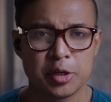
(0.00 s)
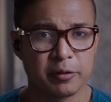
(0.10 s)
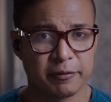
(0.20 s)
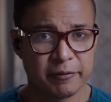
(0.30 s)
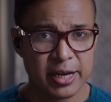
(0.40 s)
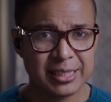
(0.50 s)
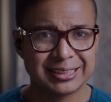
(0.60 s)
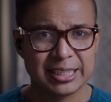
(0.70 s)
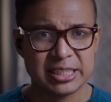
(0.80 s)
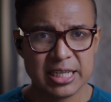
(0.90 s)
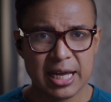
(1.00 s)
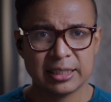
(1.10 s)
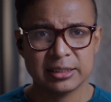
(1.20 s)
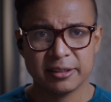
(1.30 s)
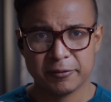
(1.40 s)
your friend is a
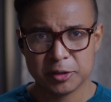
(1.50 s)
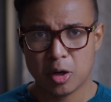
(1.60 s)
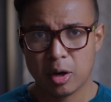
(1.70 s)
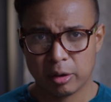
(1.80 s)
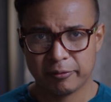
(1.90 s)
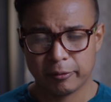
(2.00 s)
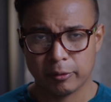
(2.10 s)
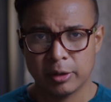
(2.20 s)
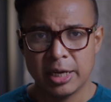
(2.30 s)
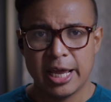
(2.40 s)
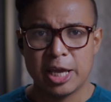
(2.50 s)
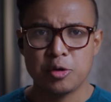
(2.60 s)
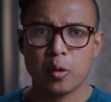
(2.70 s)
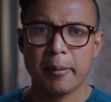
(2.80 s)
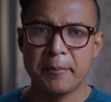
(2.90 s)
talented photographer and
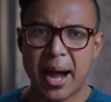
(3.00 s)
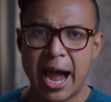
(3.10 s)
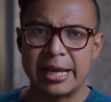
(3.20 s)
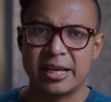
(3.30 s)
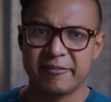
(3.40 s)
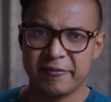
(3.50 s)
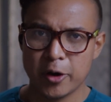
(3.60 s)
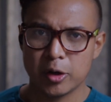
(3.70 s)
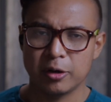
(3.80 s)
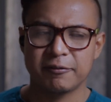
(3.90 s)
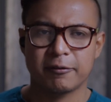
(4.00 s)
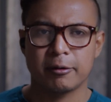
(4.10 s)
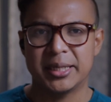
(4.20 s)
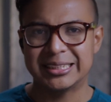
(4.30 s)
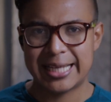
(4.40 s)
you are buying a photo
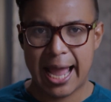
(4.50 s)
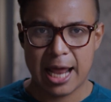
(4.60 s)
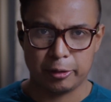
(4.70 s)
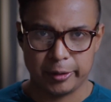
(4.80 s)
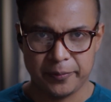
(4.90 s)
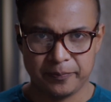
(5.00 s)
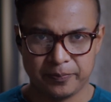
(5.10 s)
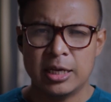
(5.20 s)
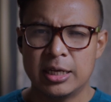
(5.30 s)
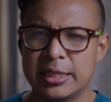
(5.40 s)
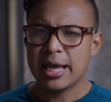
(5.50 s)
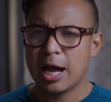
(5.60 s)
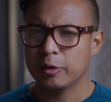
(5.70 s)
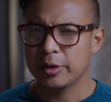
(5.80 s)
from his gallery. Now,